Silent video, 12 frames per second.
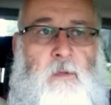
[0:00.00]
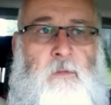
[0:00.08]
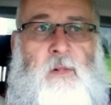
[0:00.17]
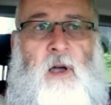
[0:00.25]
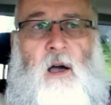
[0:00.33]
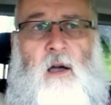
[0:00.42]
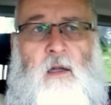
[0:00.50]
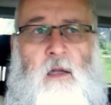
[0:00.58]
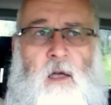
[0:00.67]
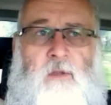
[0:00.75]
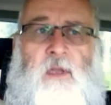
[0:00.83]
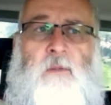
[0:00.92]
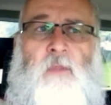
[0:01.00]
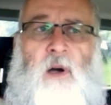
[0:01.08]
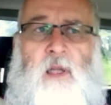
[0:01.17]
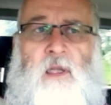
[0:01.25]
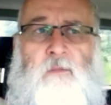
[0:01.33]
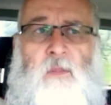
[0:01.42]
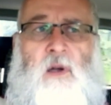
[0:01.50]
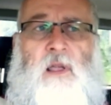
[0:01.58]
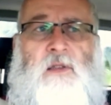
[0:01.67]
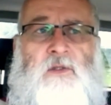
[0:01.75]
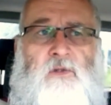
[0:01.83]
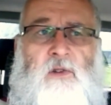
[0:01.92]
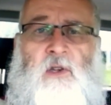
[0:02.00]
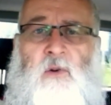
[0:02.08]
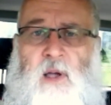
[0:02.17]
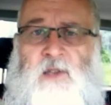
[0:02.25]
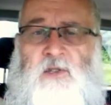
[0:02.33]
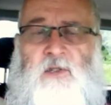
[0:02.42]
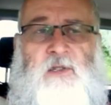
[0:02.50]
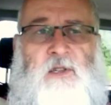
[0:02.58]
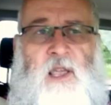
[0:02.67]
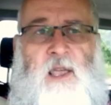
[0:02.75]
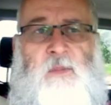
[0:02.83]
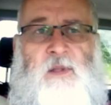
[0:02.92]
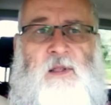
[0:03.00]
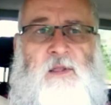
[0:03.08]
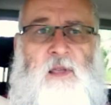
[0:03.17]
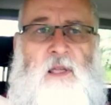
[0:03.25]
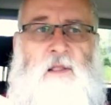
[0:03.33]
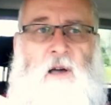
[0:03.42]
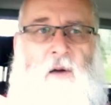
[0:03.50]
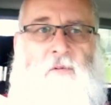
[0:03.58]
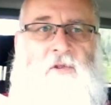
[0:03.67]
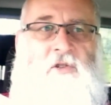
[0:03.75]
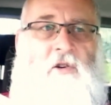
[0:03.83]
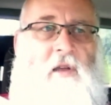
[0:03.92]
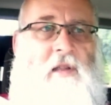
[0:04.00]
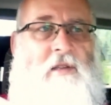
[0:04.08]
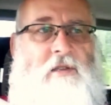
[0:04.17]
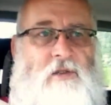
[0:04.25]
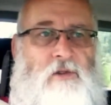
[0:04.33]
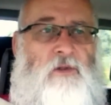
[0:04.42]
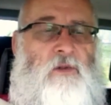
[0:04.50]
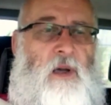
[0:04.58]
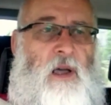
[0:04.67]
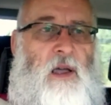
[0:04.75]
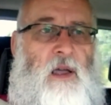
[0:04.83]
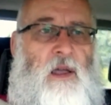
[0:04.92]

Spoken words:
But I think my sort of questions to him, and the thing that I was trying to